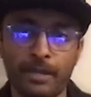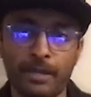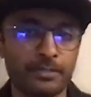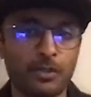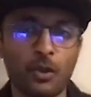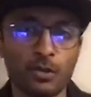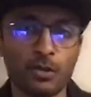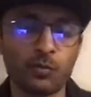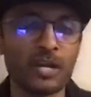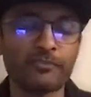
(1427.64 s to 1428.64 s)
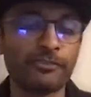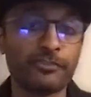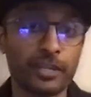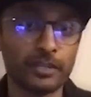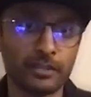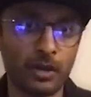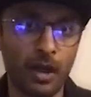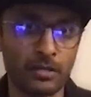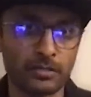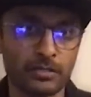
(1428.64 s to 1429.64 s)
it's almost 115th the
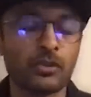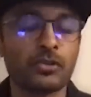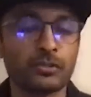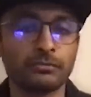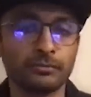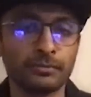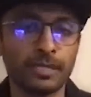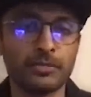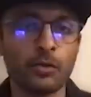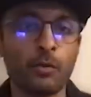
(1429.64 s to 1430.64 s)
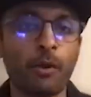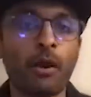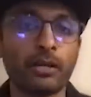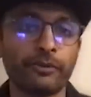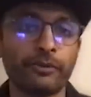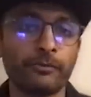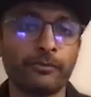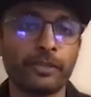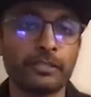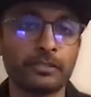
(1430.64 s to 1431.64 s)
cost so there's no point for
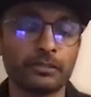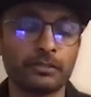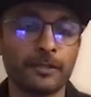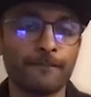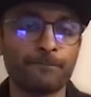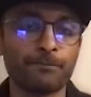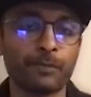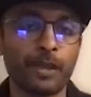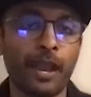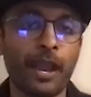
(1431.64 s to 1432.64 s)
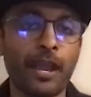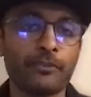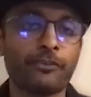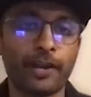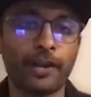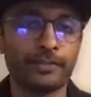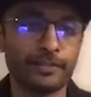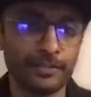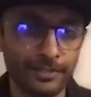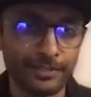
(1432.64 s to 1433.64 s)
me to air
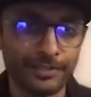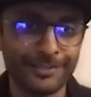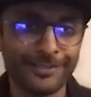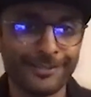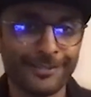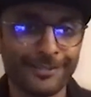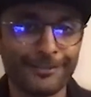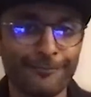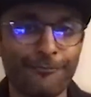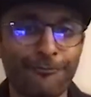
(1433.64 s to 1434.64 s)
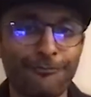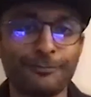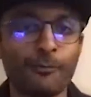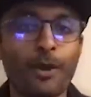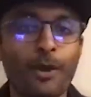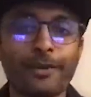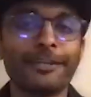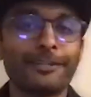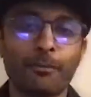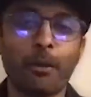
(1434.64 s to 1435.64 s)
freight one
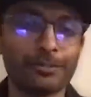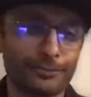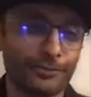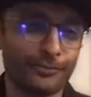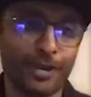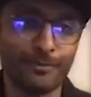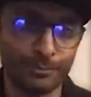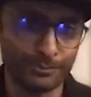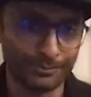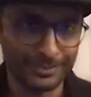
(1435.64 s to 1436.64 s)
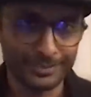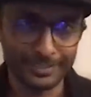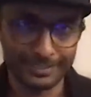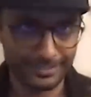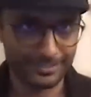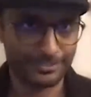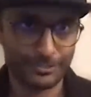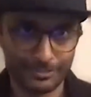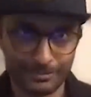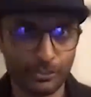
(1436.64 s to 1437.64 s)
liter bottles of shampoo like
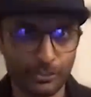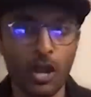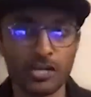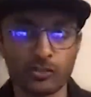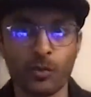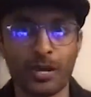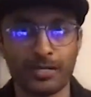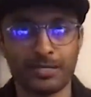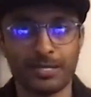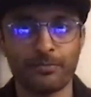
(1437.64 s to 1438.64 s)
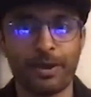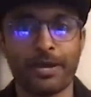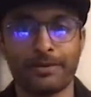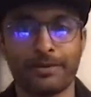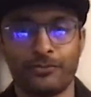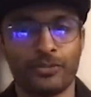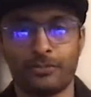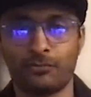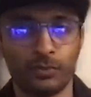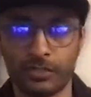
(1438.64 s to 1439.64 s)
just cost wise as a brand it
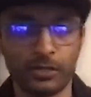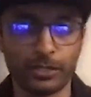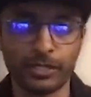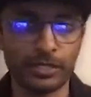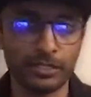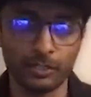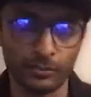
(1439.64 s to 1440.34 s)
just was going to kill